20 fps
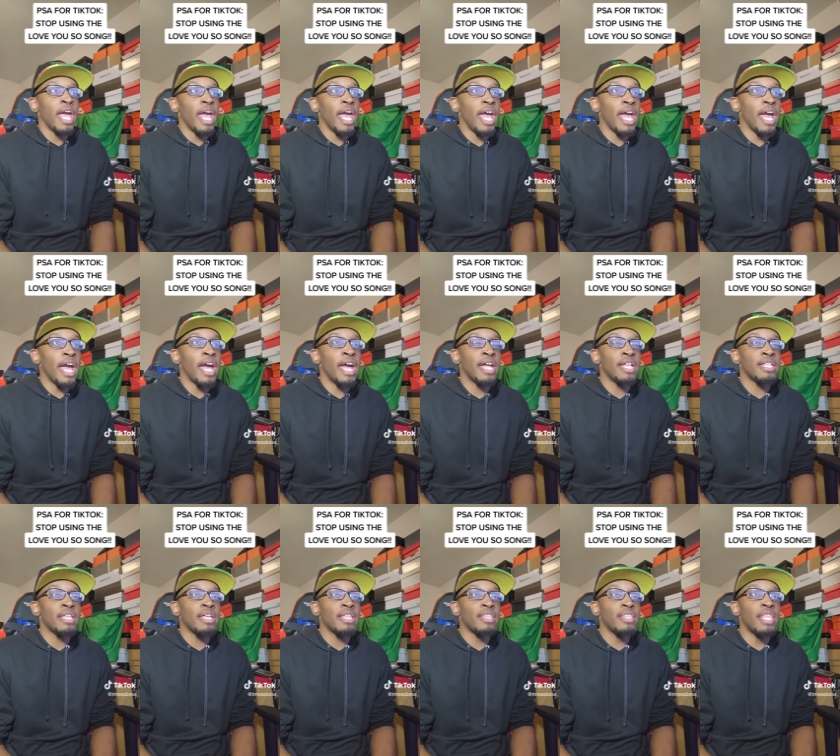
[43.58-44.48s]

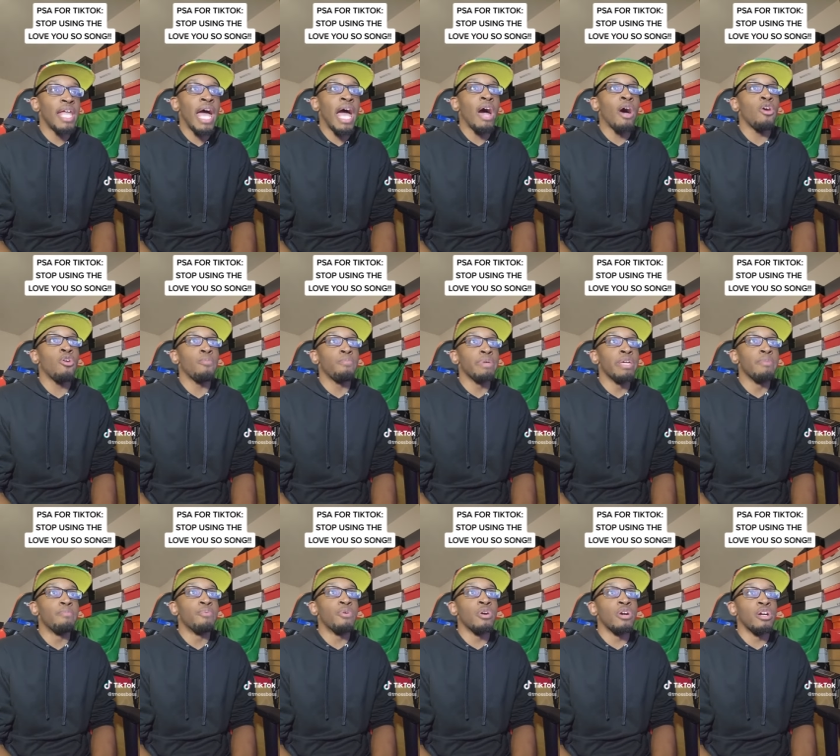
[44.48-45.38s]
And now
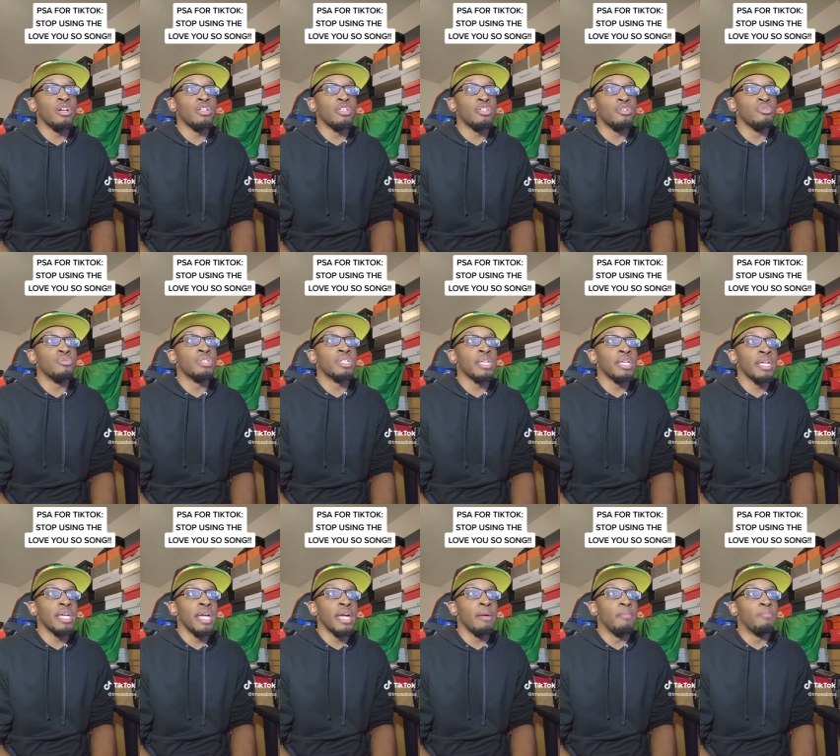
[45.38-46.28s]
people are
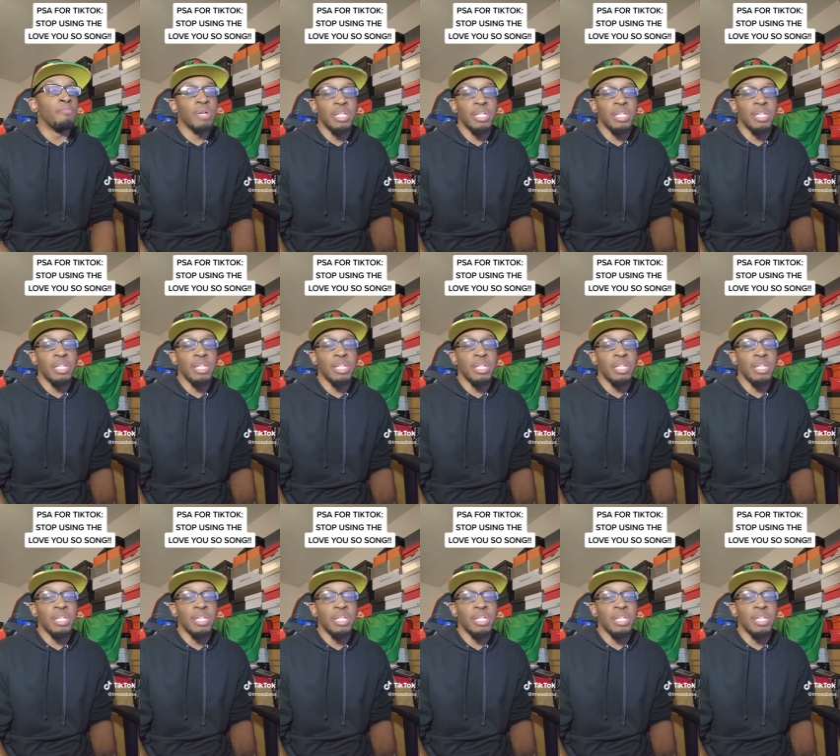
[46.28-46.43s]
using it,